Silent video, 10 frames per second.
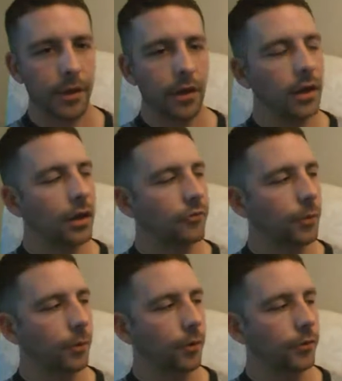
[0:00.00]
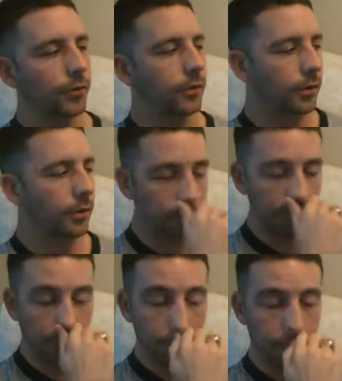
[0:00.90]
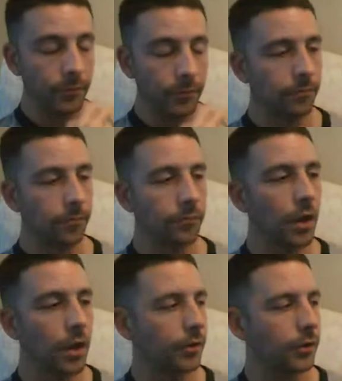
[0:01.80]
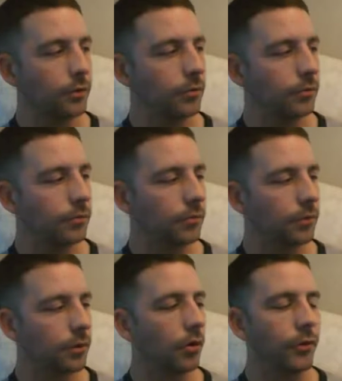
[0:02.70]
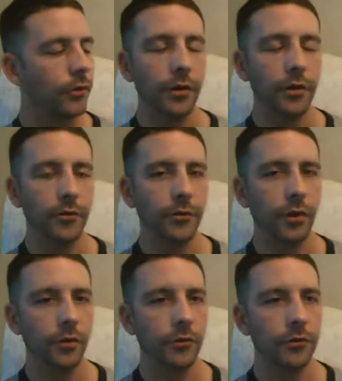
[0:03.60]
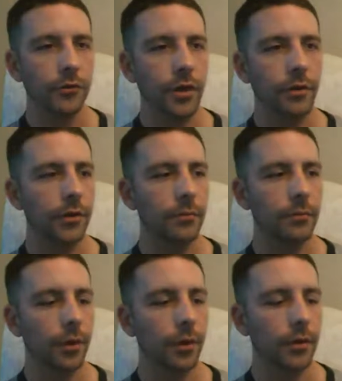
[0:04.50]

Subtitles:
If the person did nothing, if their list does nothing but